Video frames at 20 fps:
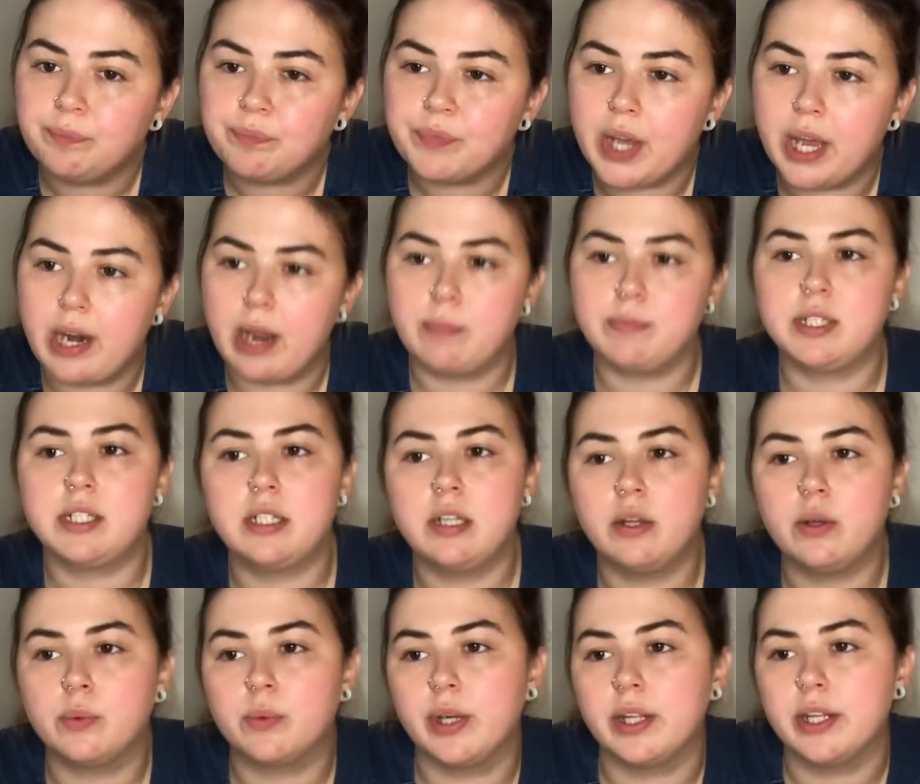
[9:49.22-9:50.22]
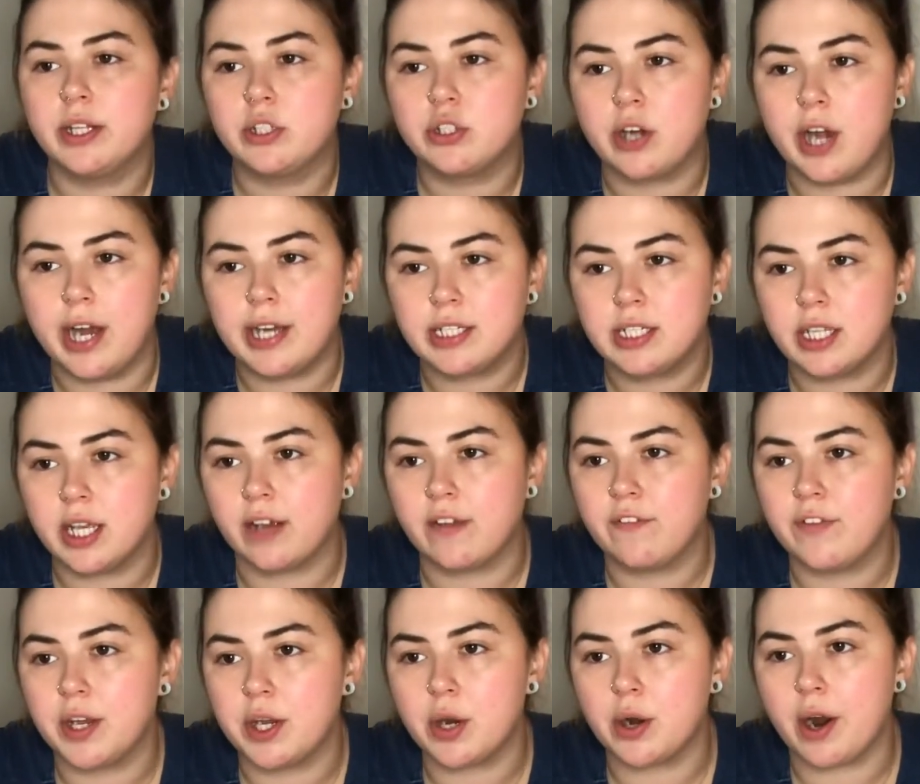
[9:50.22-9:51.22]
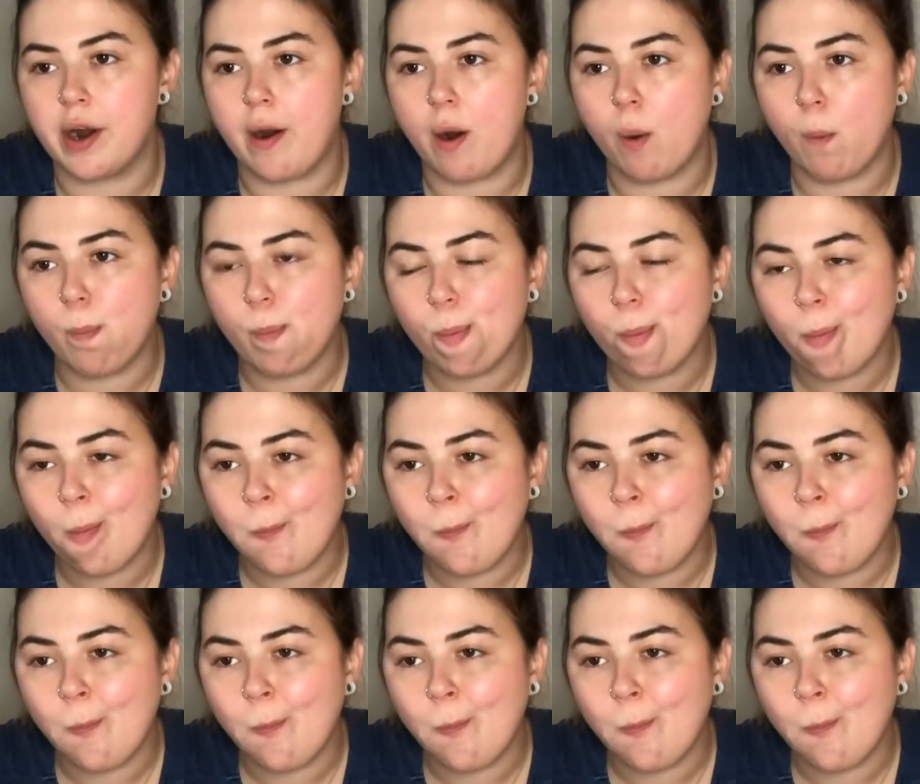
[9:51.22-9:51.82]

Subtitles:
and I'm still really trying to like figure out